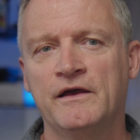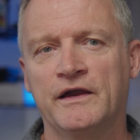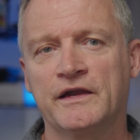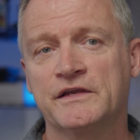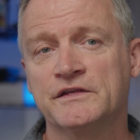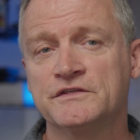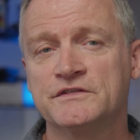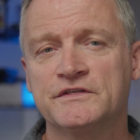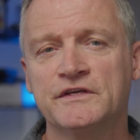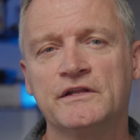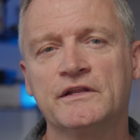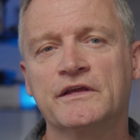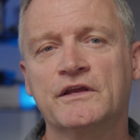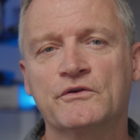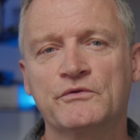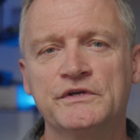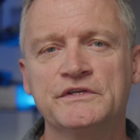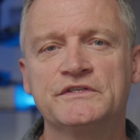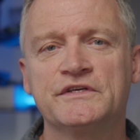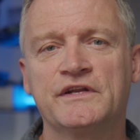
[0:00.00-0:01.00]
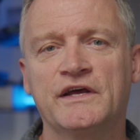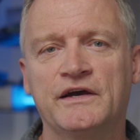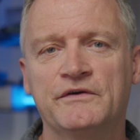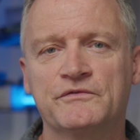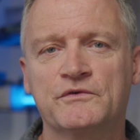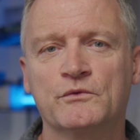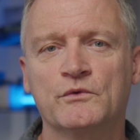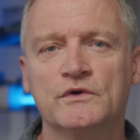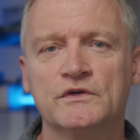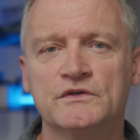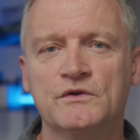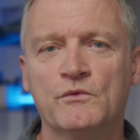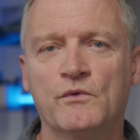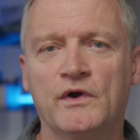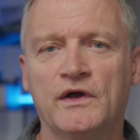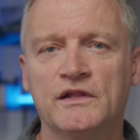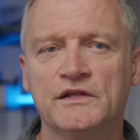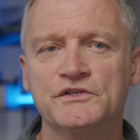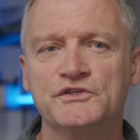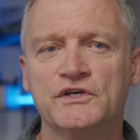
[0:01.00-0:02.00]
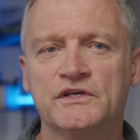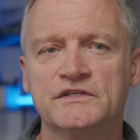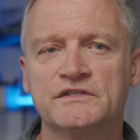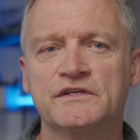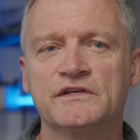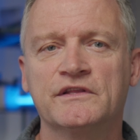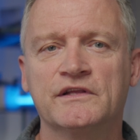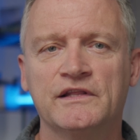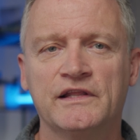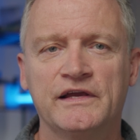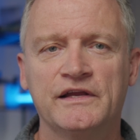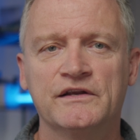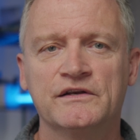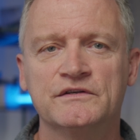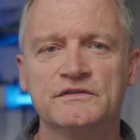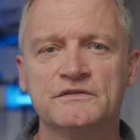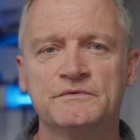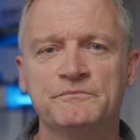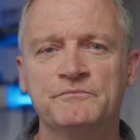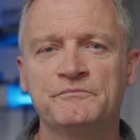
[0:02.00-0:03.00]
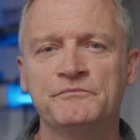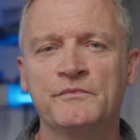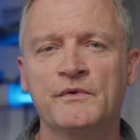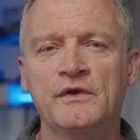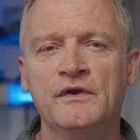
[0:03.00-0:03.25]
I can still increase it afterward while adjusting the layers.